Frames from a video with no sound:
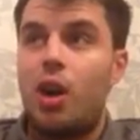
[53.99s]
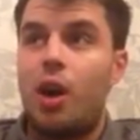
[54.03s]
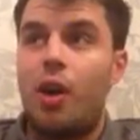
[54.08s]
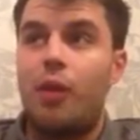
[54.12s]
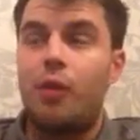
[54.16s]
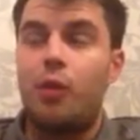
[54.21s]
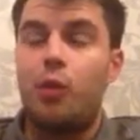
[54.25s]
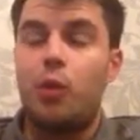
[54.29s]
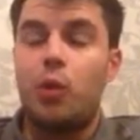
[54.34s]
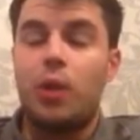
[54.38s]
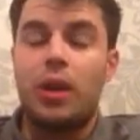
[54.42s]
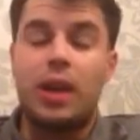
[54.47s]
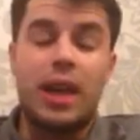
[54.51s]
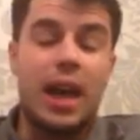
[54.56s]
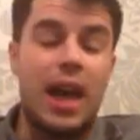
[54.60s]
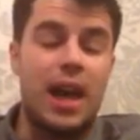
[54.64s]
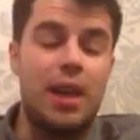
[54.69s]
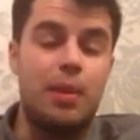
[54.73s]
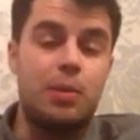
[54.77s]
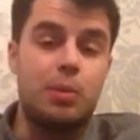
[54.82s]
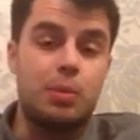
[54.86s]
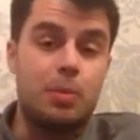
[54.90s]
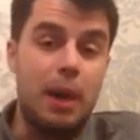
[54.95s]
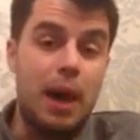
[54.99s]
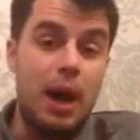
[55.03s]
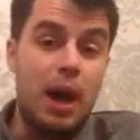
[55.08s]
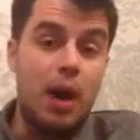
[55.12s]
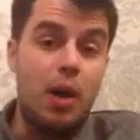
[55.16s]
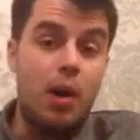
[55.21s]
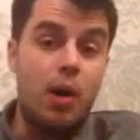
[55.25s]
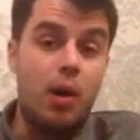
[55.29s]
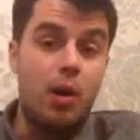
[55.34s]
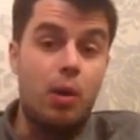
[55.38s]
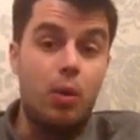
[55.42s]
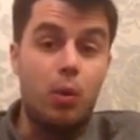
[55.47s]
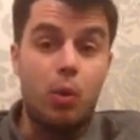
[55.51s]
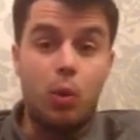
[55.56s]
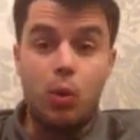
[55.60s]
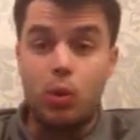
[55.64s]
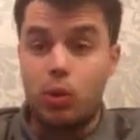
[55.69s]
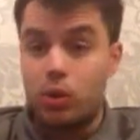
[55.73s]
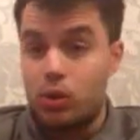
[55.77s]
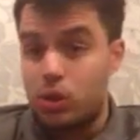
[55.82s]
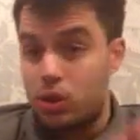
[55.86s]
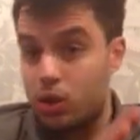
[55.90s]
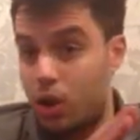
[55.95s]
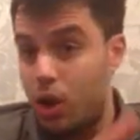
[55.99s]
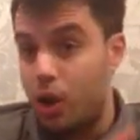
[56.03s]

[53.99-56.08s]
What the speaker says: I thought that Callum's power was